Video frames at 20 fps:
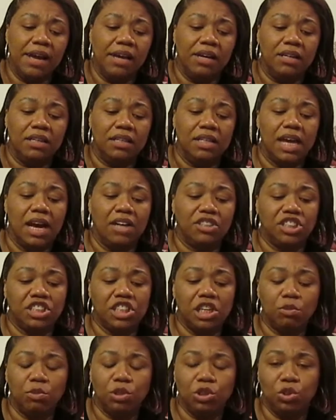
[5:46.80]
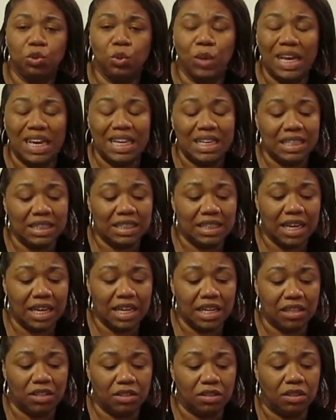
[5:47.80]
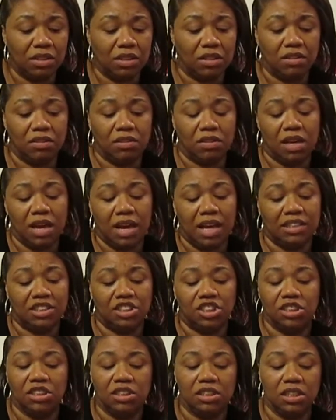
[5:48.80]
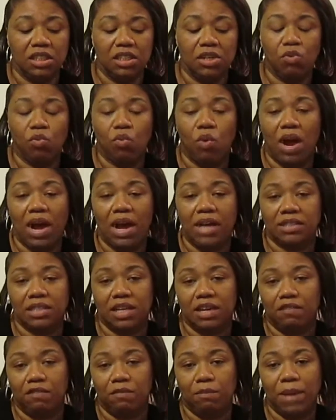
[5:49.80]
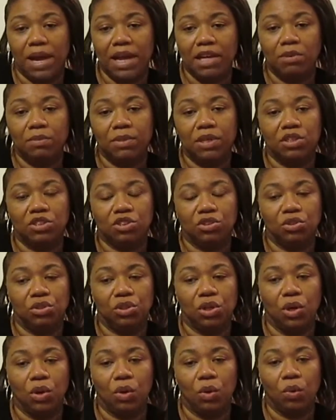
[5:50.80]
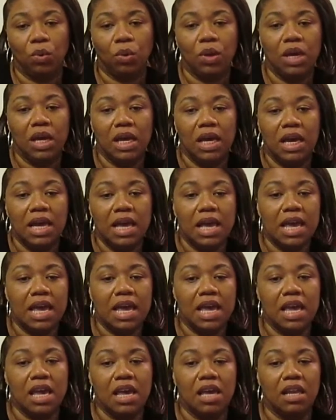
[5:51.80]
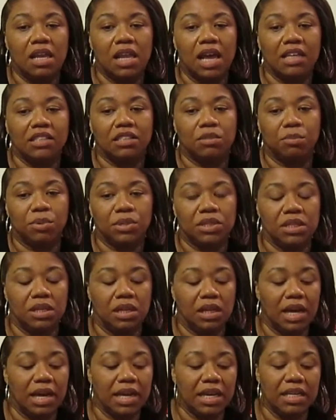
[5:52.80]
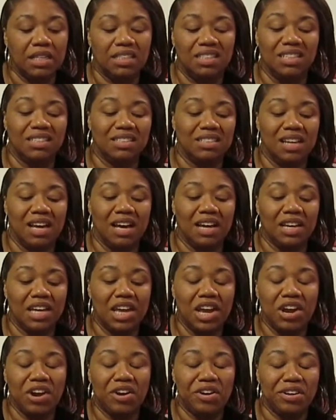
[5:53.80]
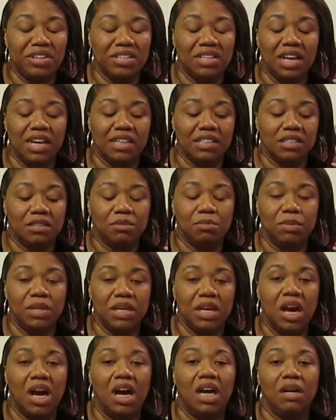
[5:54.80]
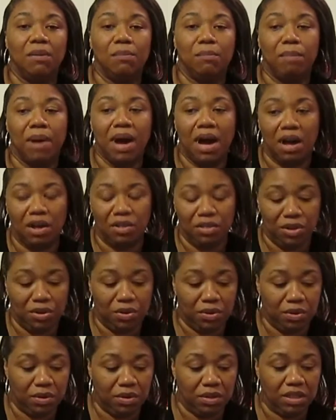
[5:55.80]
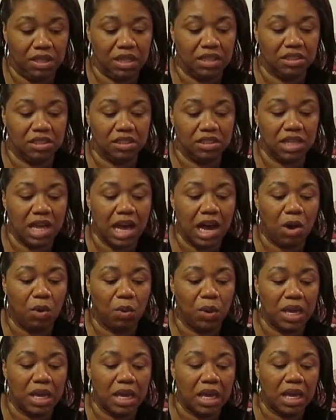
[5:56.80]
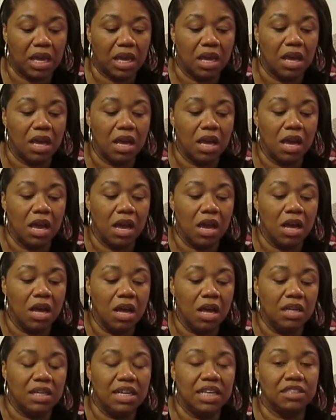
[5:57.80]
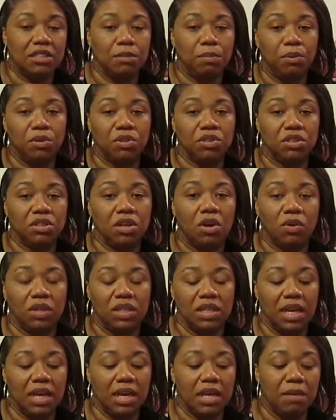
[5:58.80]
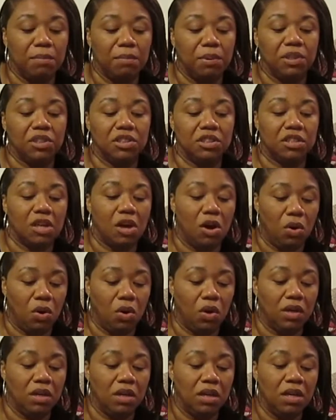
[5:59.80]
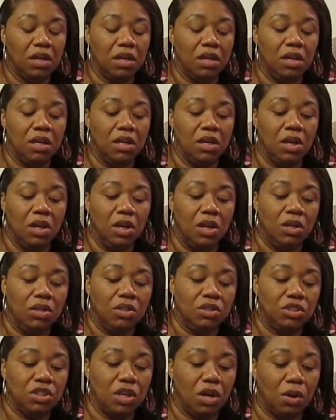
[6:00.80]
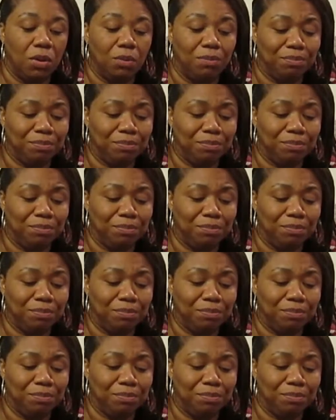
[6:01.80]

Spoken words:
now Shay would do anything, guys, just to get a rise out of Michael, because you know he likes to pretend like he does not care. He likes to be unbothered. That's just how that's the persona that he puts on. So